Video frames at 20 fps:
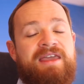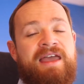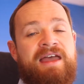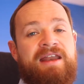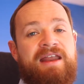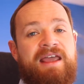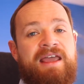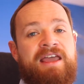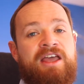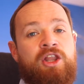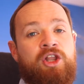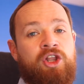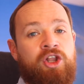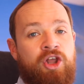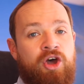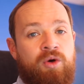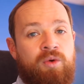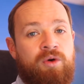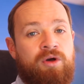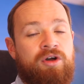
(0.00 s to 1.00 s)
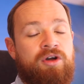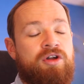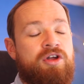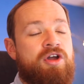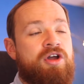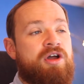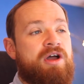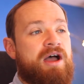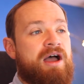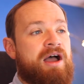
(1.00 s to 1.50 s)
get a lower
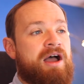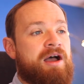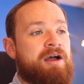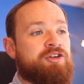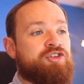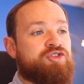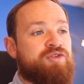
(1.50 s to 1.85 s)
uh,